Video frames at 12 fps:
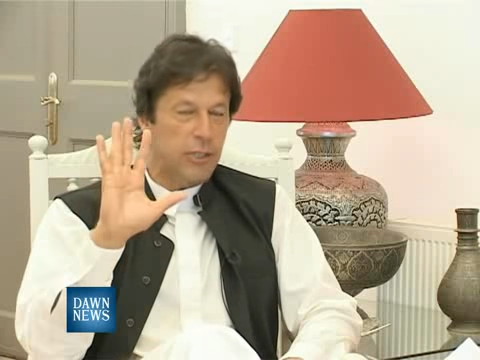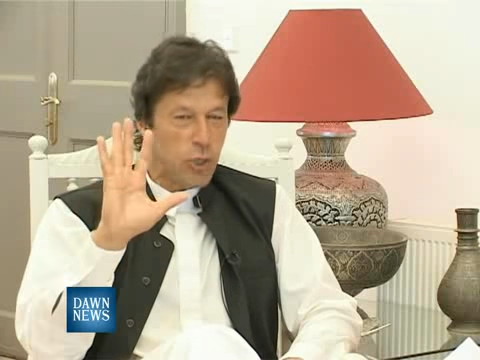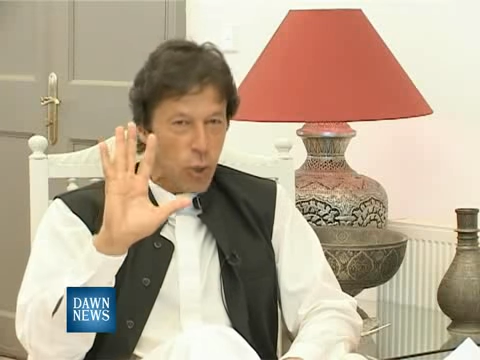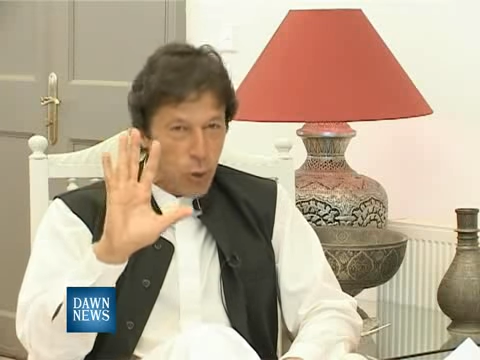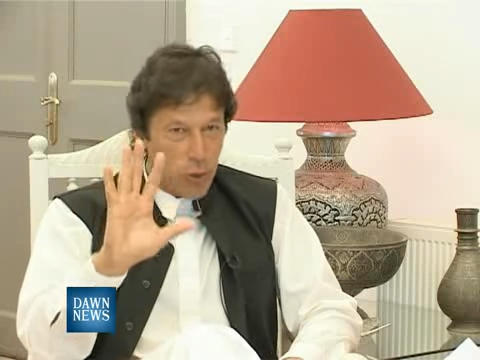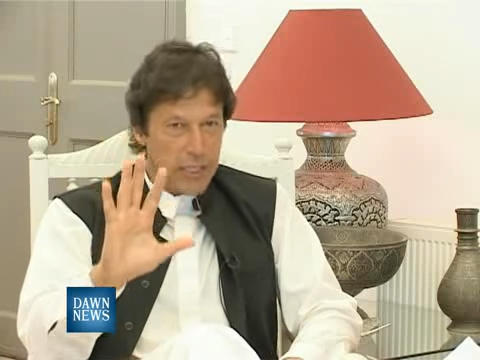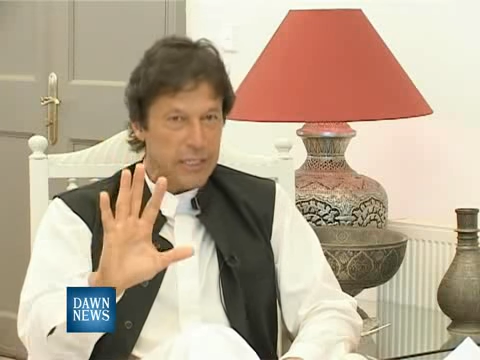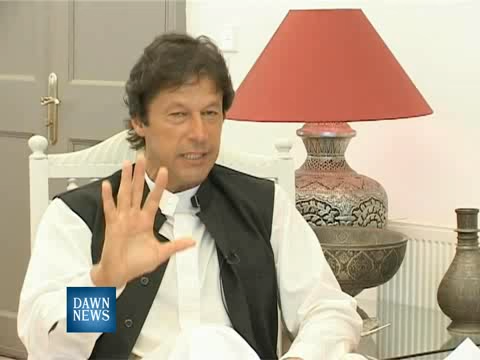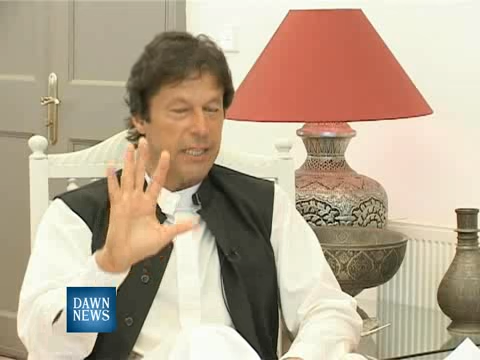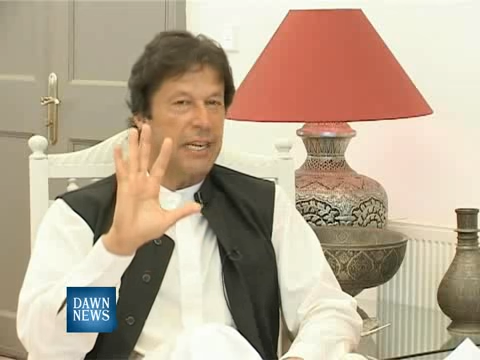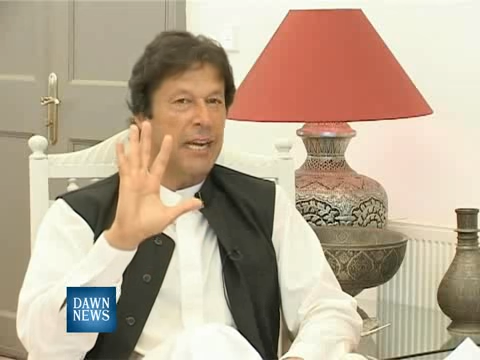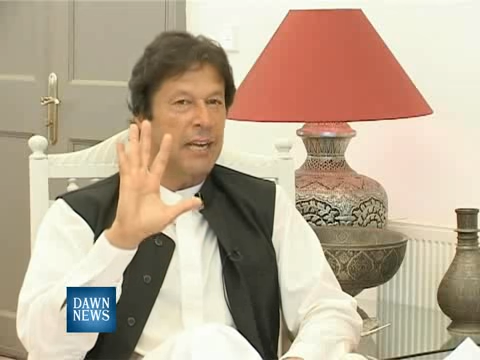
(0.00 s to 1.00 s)
The only
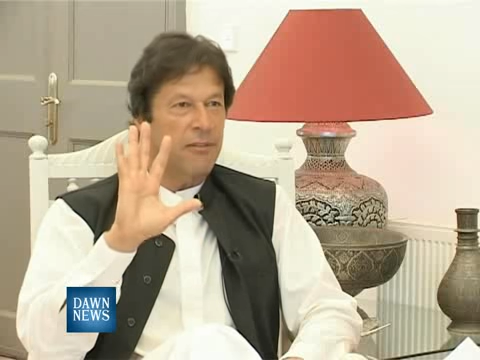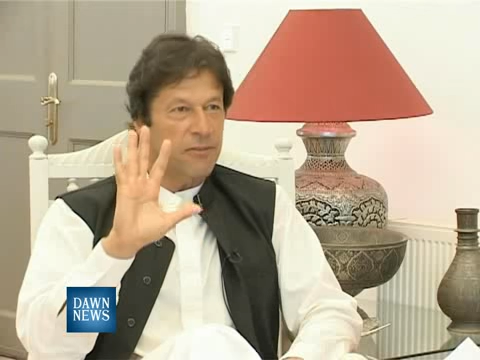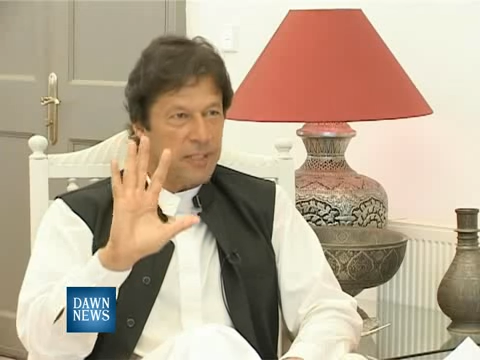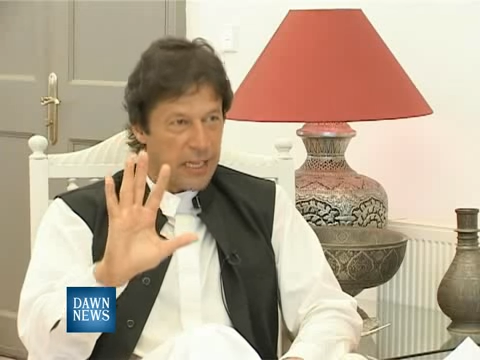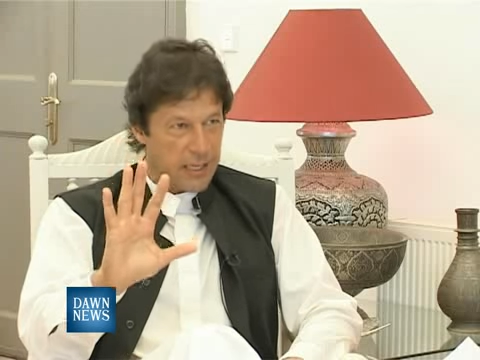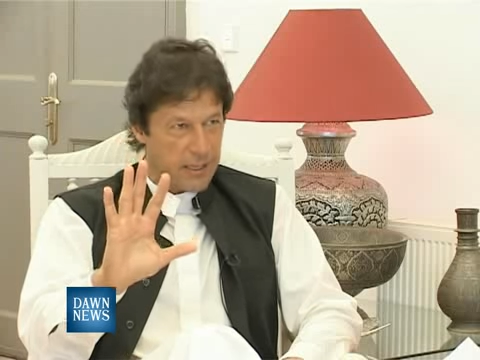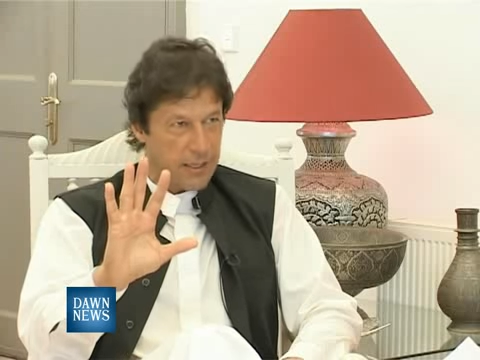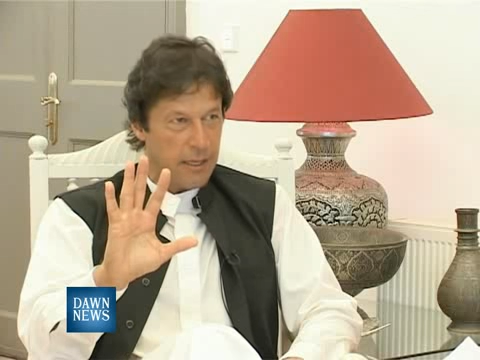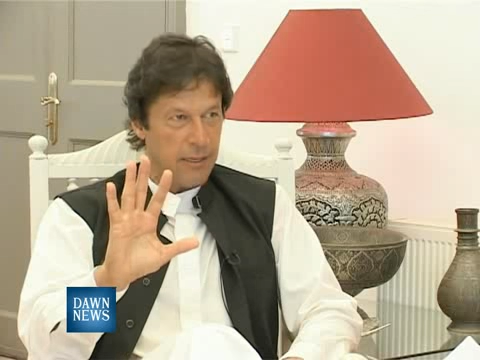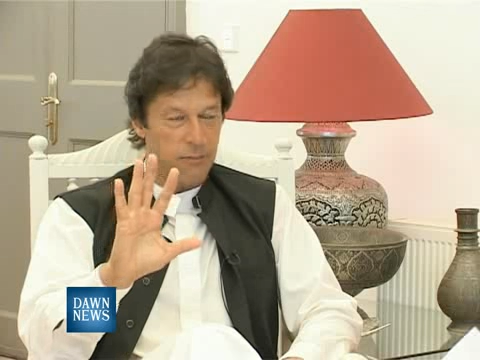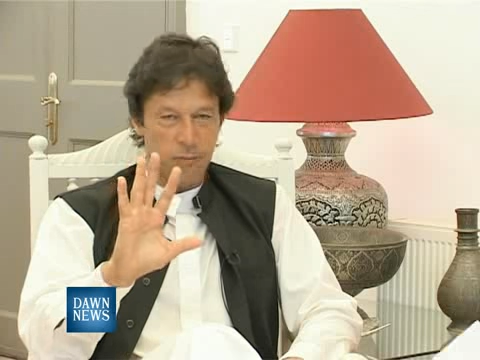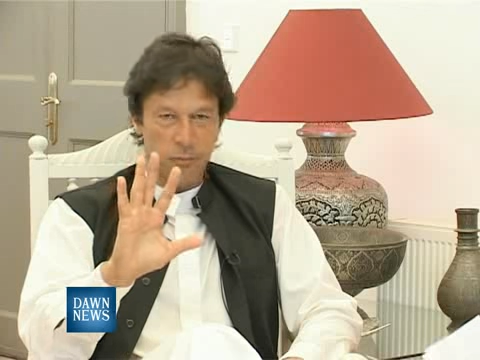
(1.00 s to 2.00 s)
thing I have done,
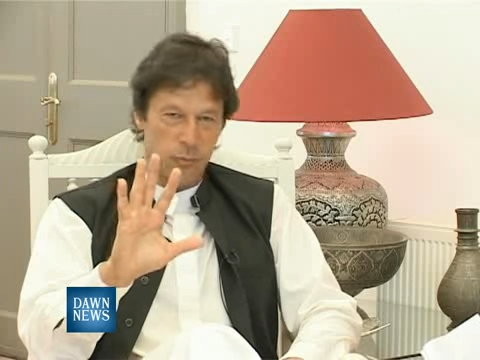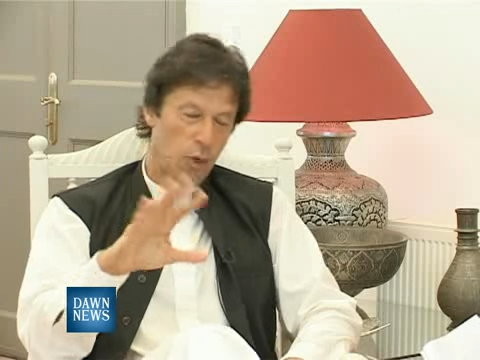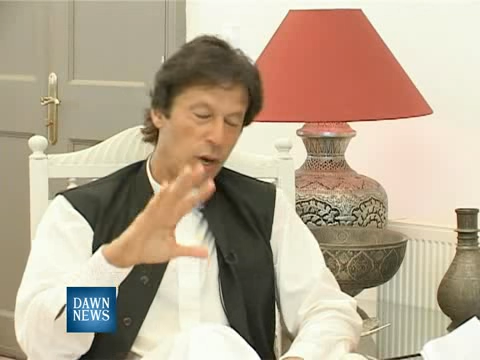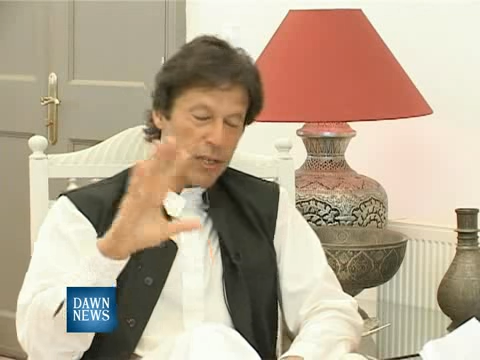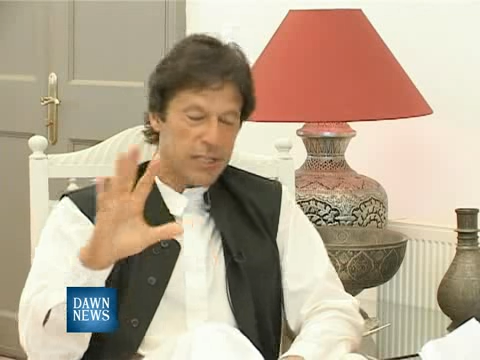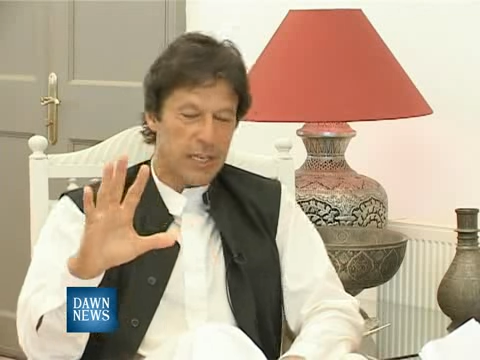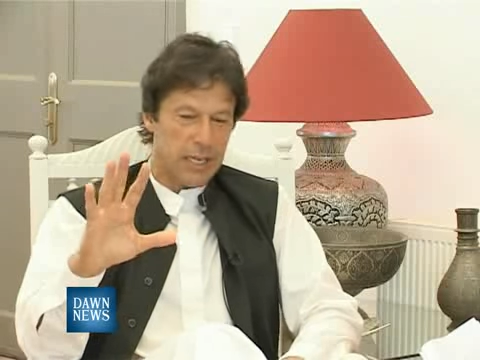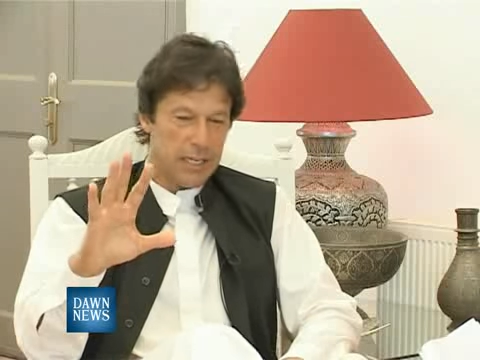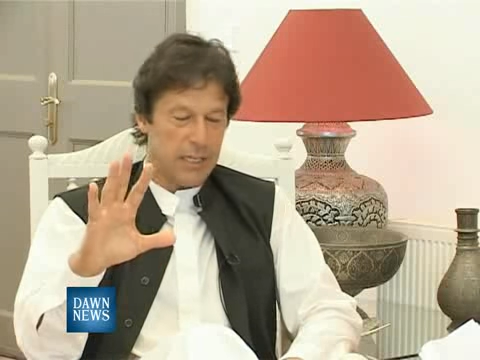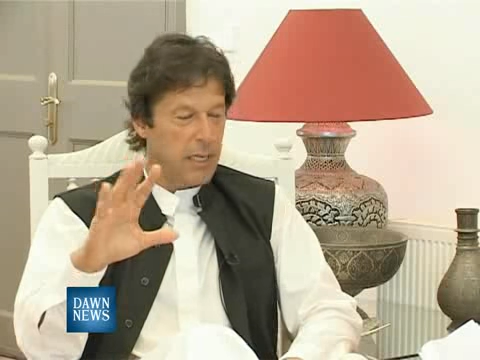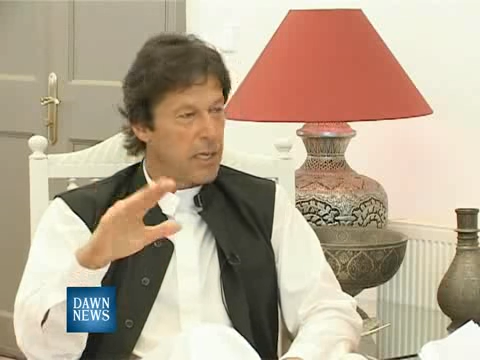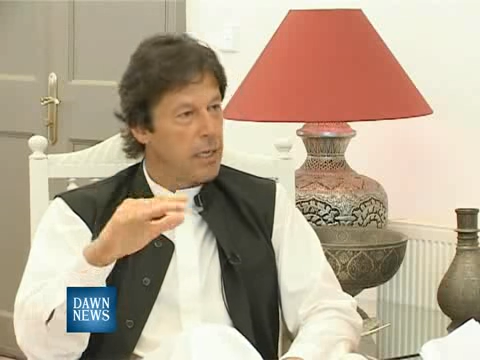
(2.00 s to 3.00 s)
not done,